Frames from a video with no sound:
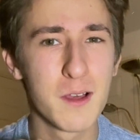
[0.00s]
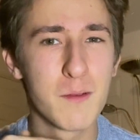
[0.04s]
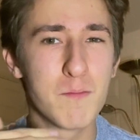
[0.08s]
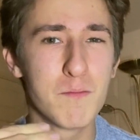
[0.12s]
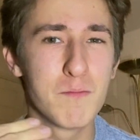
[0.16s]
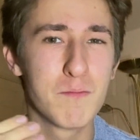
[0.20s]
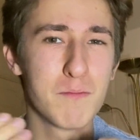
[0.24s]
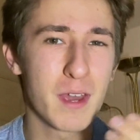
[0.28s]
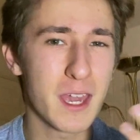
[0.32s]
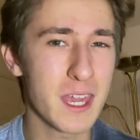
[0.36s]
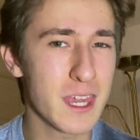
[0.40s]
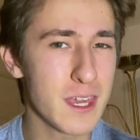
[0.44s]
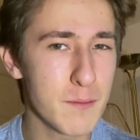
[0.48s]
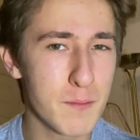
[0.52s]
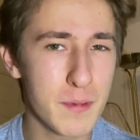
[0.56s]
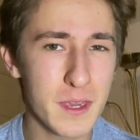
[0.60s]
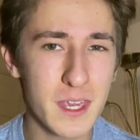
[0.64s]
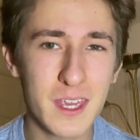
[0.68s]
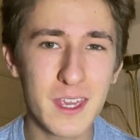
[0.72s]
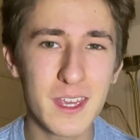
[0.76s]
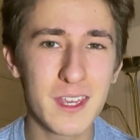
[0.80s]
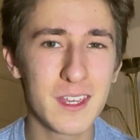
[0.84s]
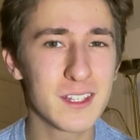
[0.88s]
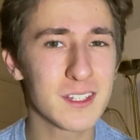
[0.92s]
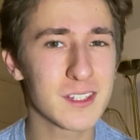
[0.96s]

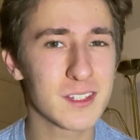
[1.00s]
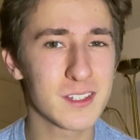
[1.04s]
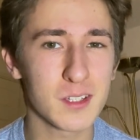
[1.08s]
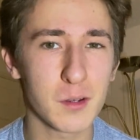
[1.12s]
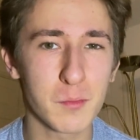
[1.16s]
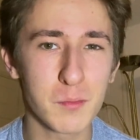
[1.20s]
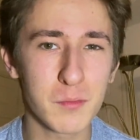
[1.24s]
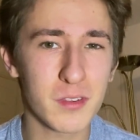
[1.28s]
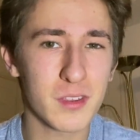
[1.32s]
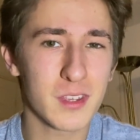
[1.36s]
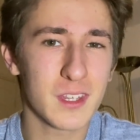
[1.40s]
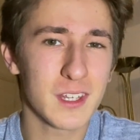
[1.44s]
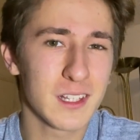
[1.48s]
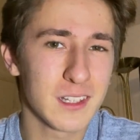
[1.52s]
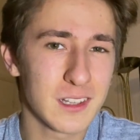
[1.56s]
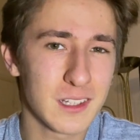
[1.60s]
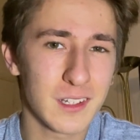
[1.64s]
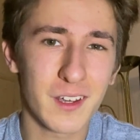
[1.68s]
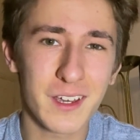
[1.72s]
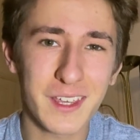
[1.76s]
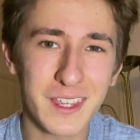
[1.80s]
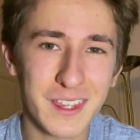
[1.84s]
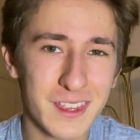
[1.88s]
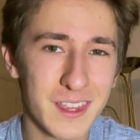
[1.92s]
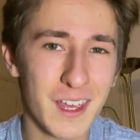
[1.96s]
Maybe something
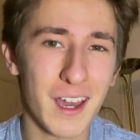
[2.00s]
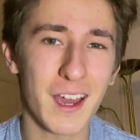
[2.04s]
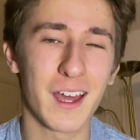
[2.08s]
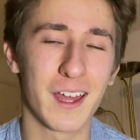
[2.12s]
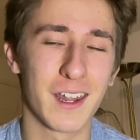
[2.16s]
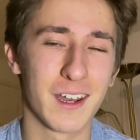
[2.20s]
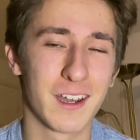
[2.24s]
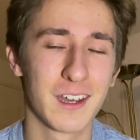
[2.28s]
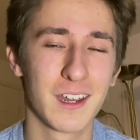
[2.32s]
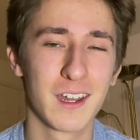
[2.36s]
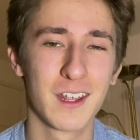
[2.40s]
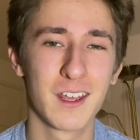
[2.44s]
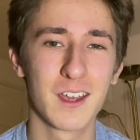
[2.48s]
like that.